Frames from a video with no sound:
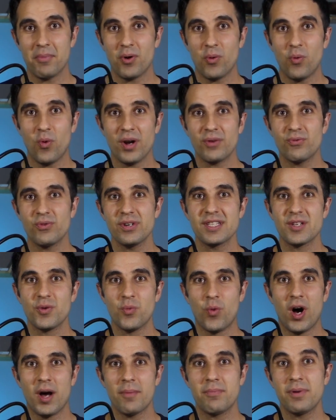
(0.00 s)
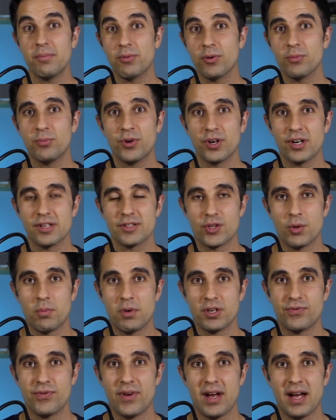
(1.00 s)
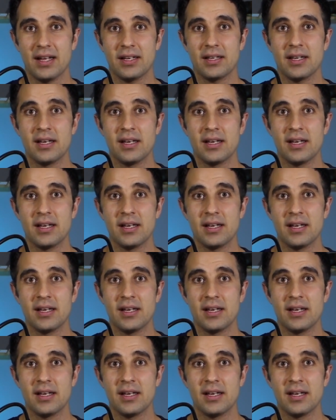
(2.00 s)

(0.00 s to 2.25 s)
one reason why people put on so much fat.